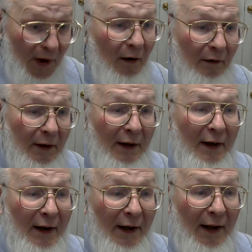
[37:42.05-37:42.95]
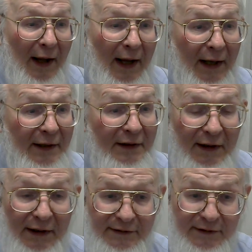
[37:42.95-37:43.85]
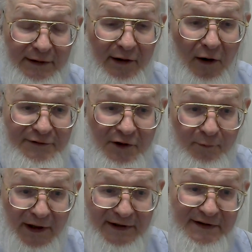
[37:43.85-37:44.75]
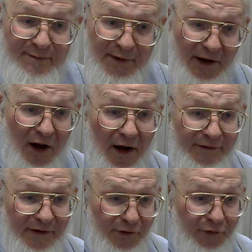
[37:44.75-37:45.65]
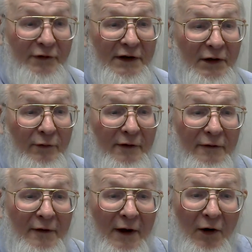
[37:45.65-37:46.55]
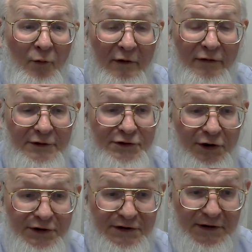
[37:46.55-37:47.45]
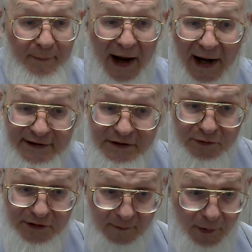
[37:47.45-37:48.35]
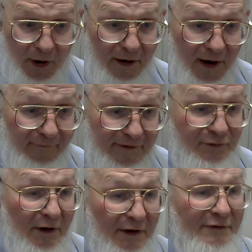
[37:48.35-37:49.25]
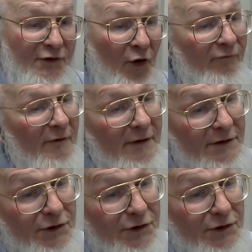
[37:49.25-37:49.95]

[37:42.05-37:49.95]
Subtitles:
well. And it also places me in continuity with the church in the past, which I'm part of, as well as hopefully the